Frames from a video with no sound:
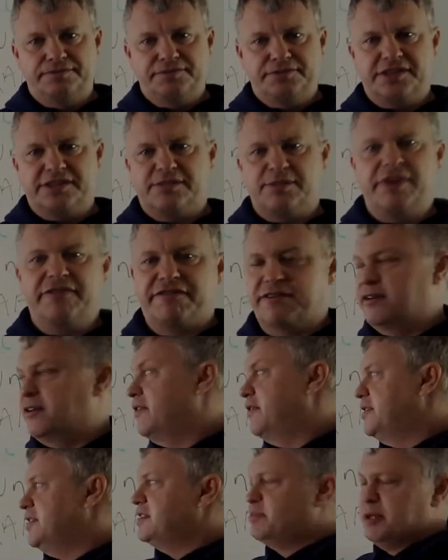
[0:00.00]
It's meant
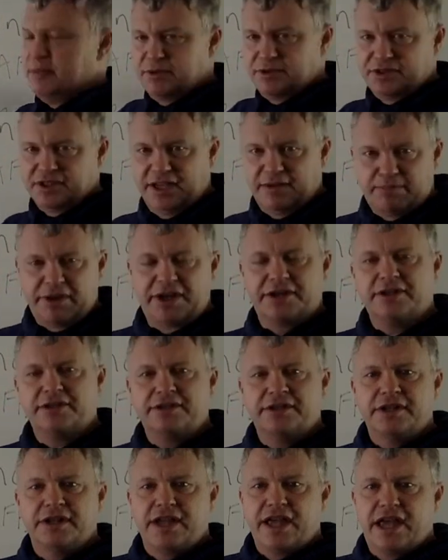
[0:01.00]
for these people to get better,
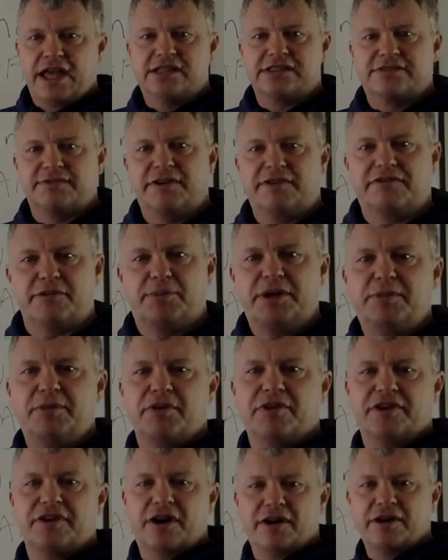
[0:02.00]
and it's meant for
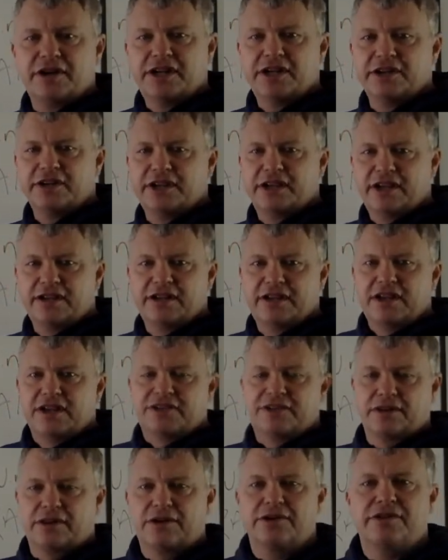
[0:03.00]
people that aren't here yet
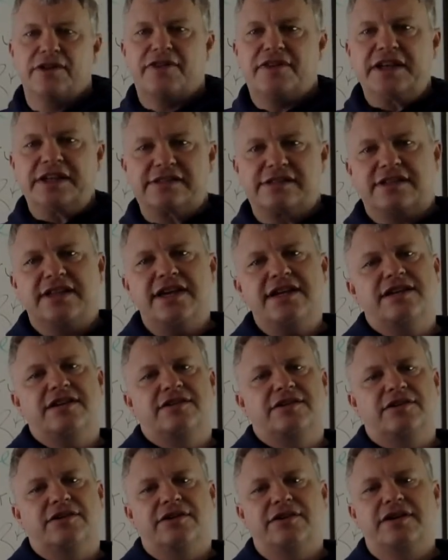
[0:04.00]
to learn the things that they need
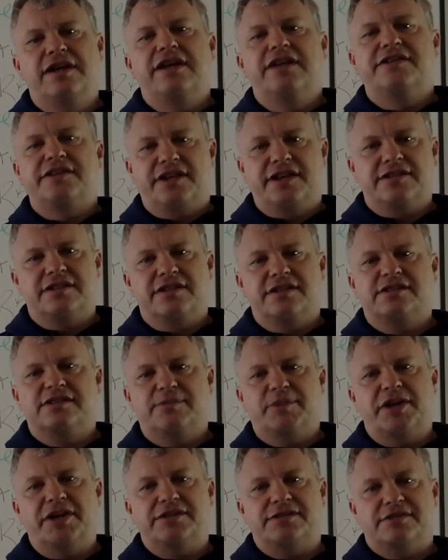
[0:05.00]
to learn to get to this
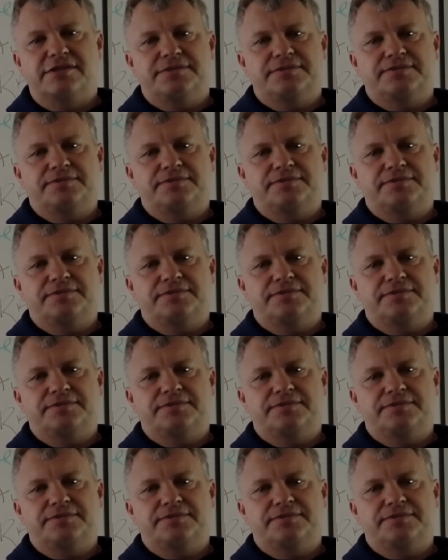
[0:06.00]
space.